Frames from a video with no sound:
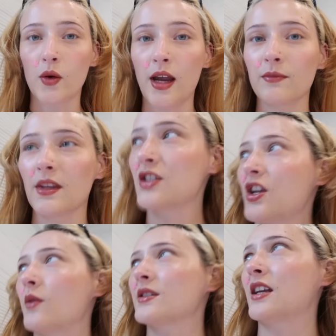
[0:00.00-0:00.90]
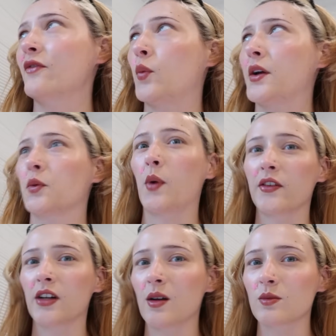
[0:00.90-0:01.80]
Okay, let's go. It's kind of weird
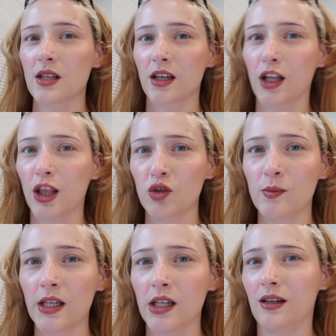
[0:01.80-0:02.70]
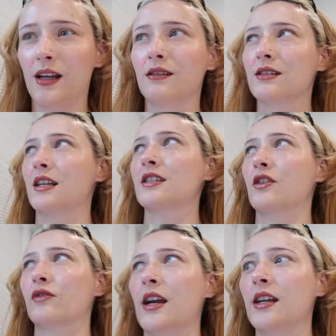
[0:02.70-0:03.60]
weather out. It's like gloomy, kind of looks like it's
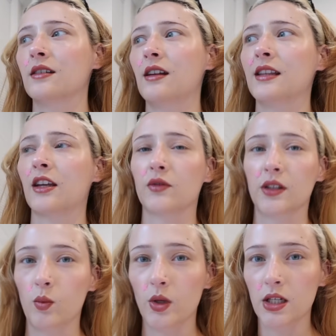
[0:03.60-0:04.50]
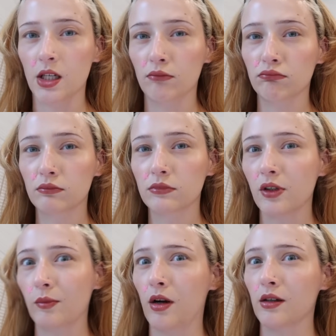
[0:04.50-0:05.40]
gonna rain and like really windy.
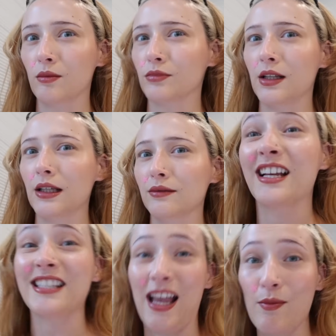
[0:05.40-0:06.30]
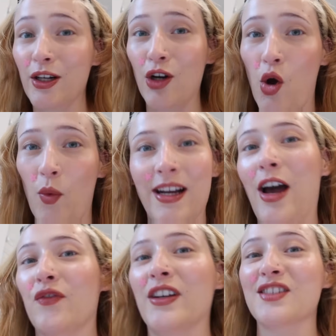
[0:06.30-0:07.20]
So I brought an umbrella because I am in an all white
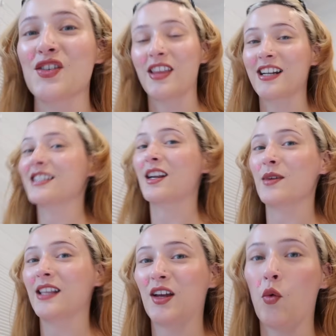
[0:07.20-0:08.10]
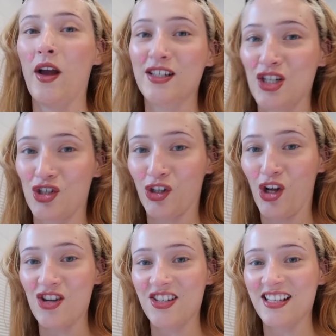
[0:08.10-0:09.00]
outfit. So then it's gonna be like a wet t-shirt
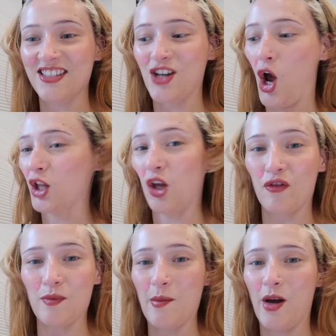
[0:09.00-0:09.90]
contest all over my